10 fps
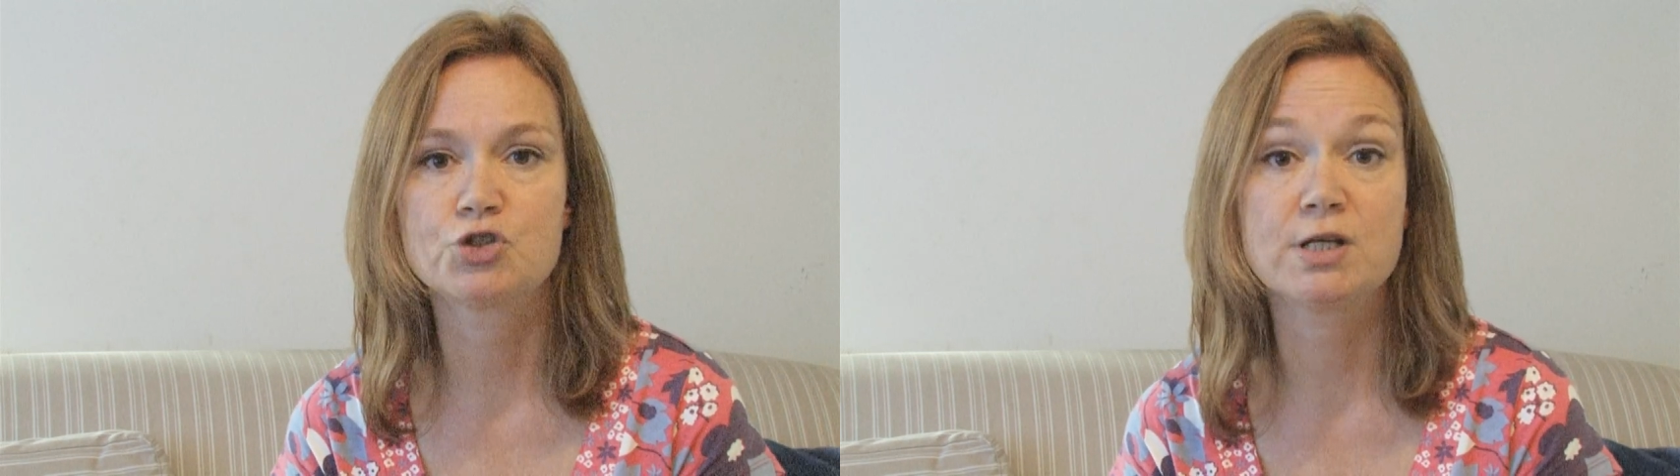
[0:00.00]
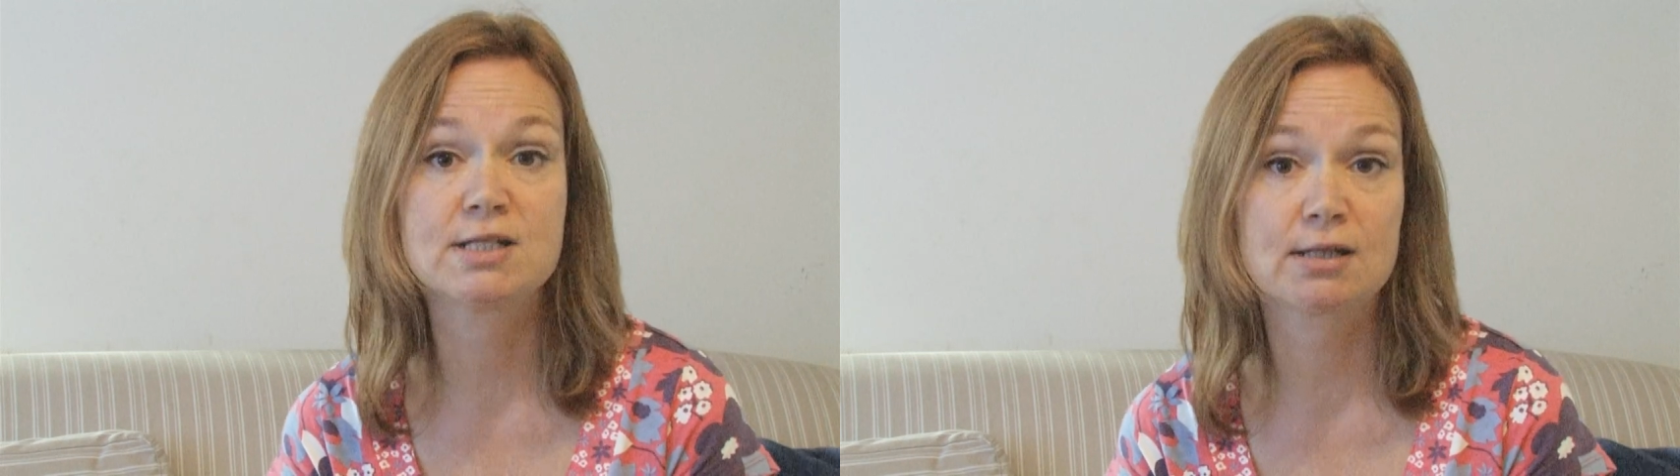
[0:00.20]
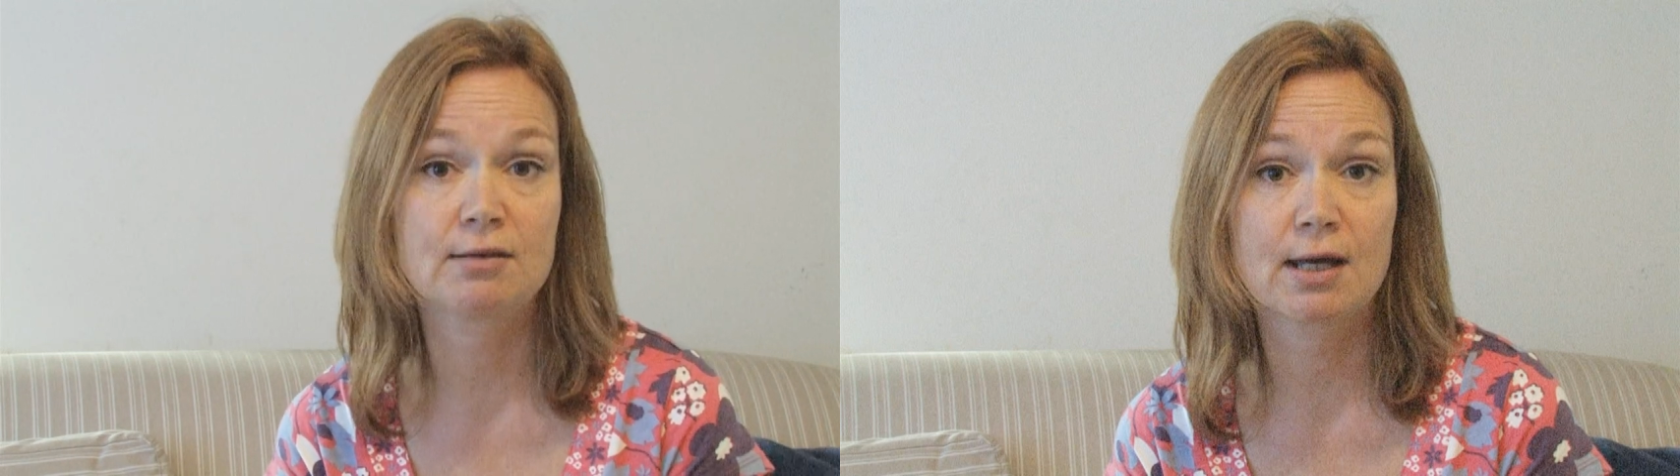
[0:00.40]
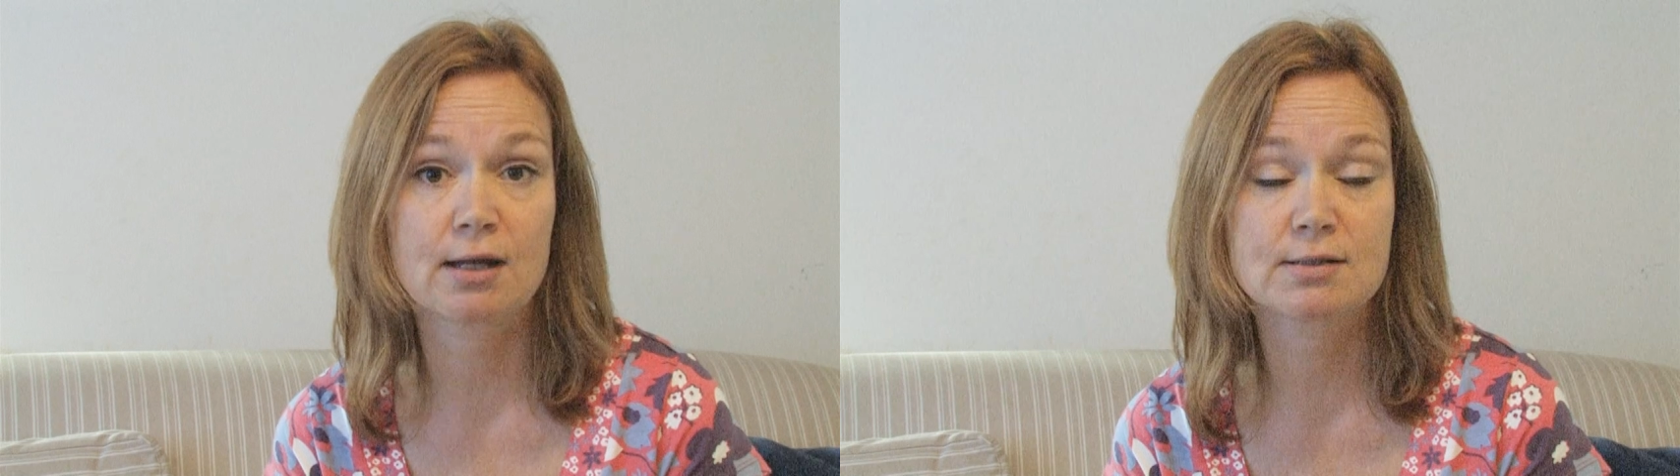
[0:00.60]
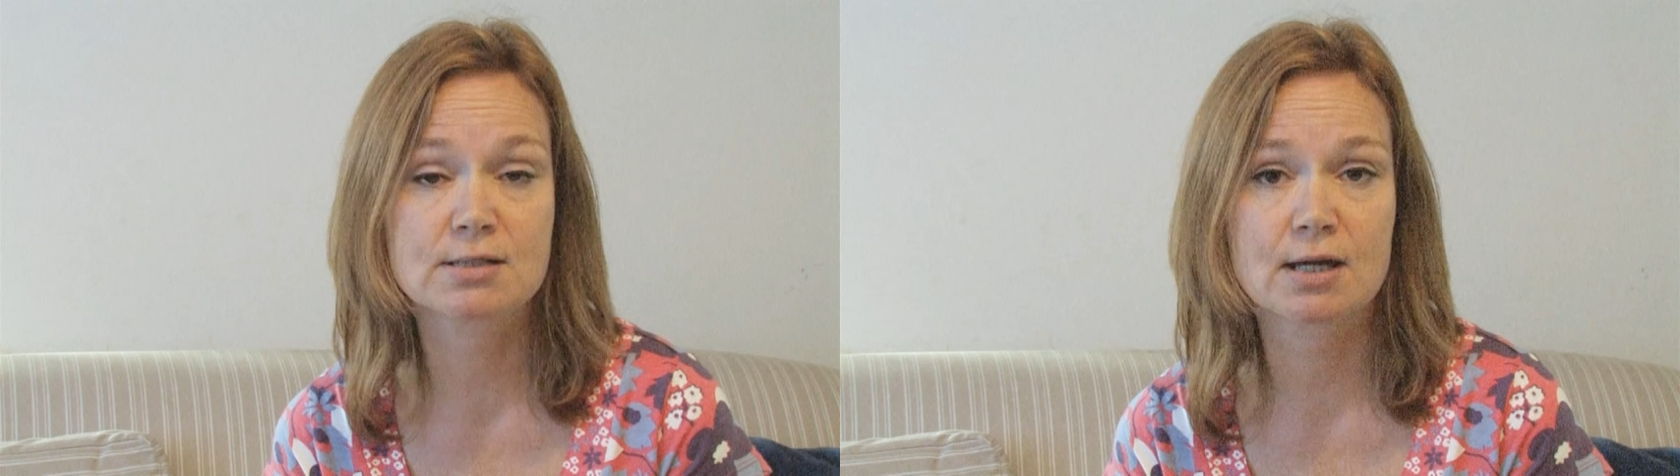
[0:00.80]
treating
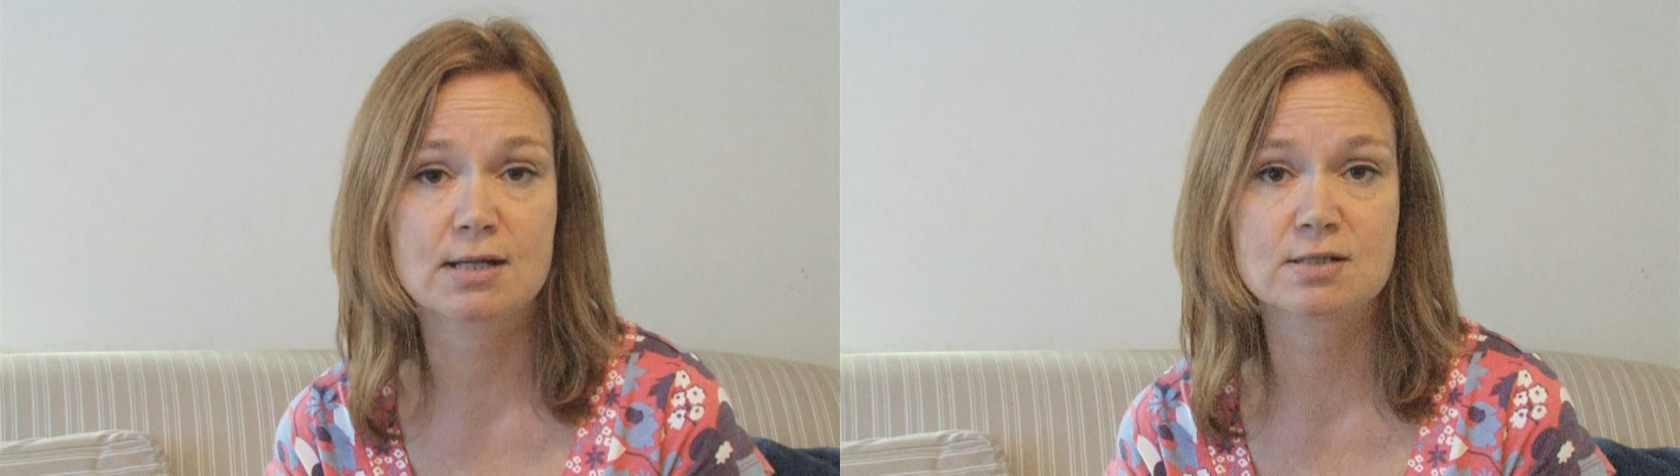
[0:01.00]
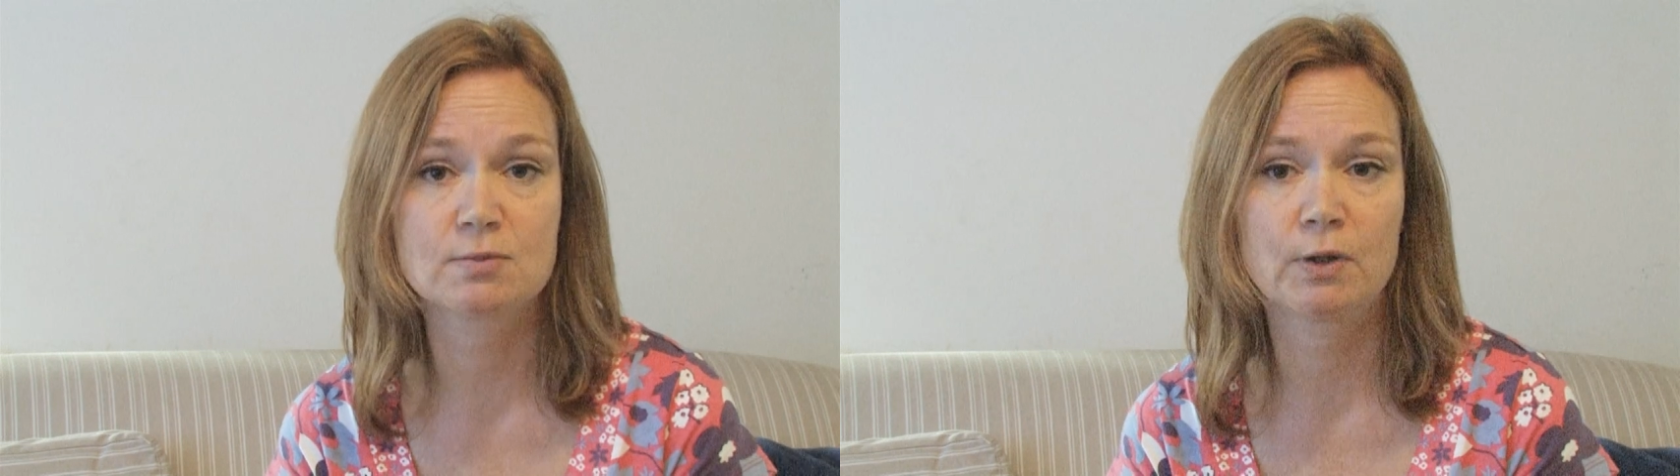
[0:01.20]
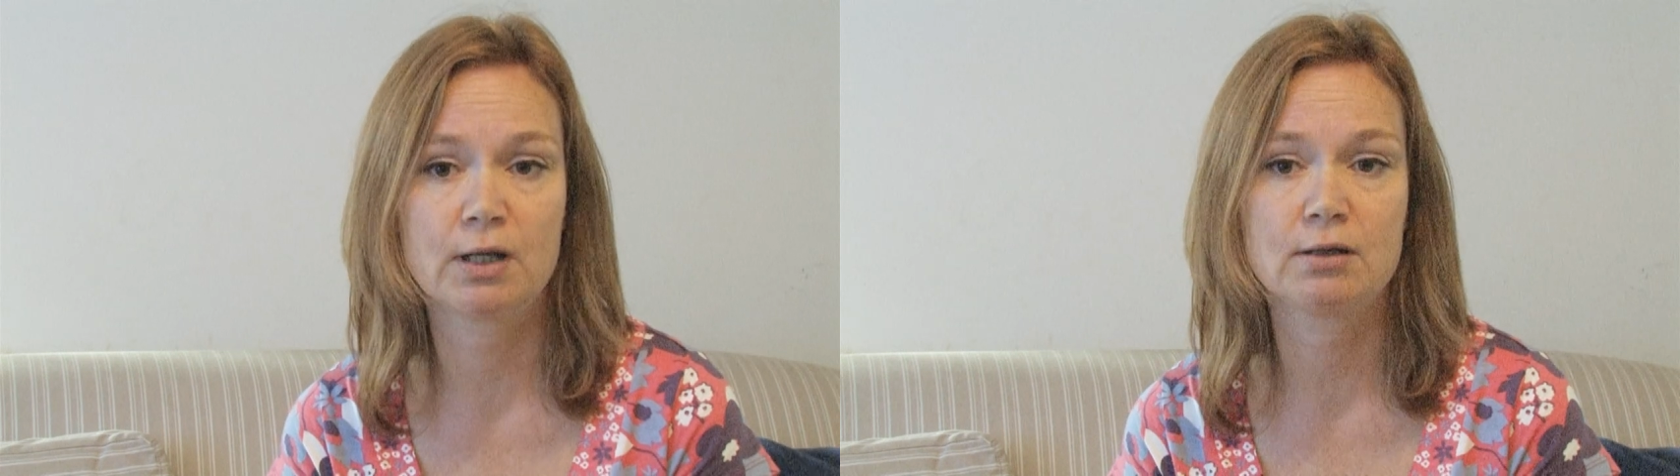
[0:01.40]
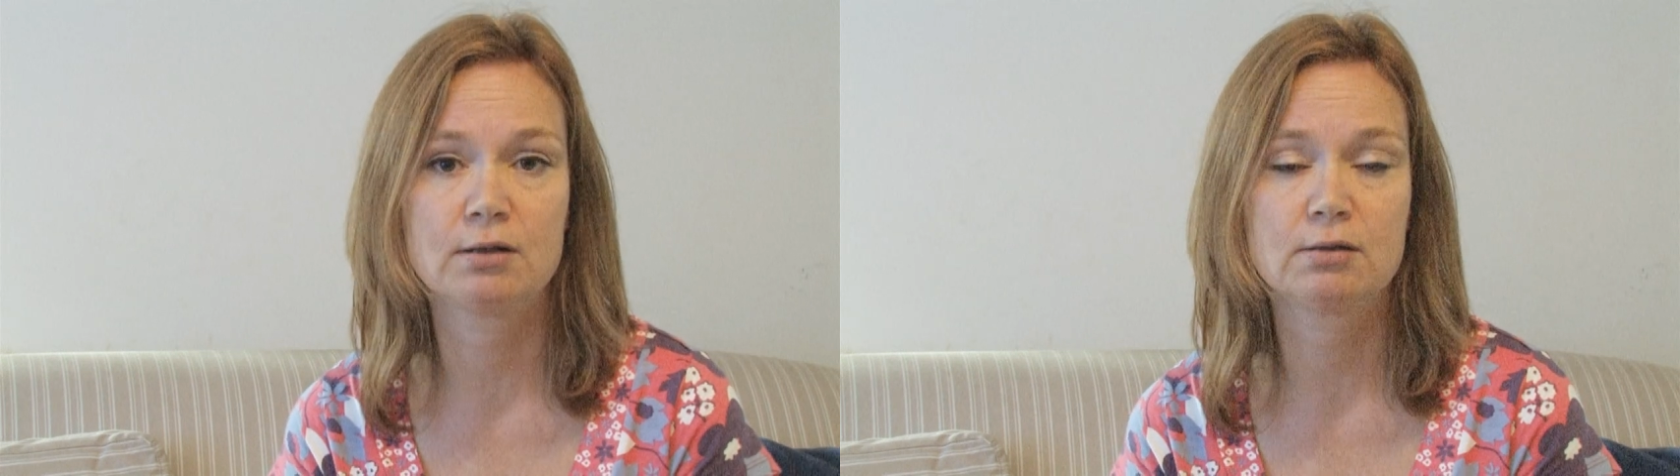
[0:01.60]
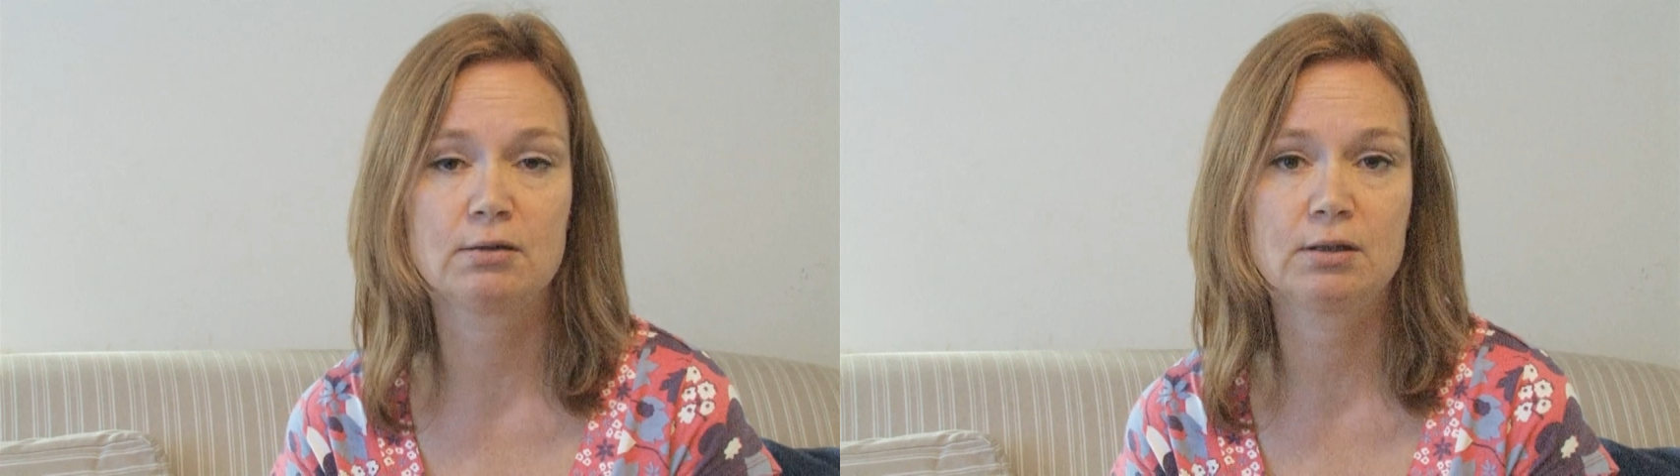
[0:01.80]
that as and
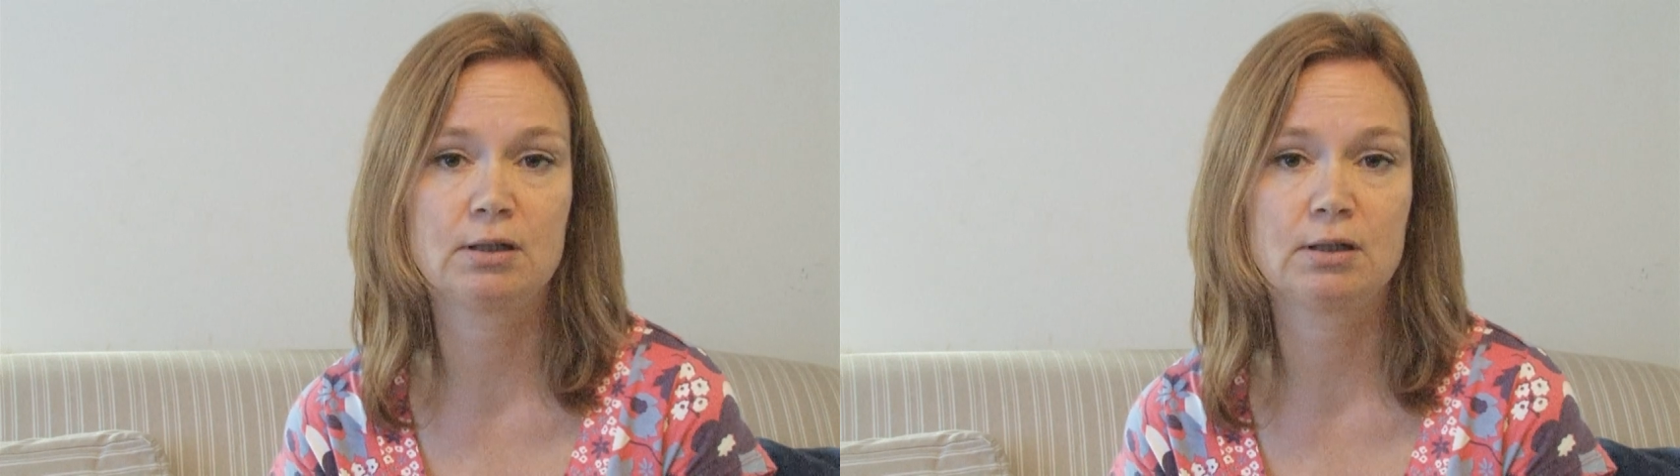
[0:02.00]
when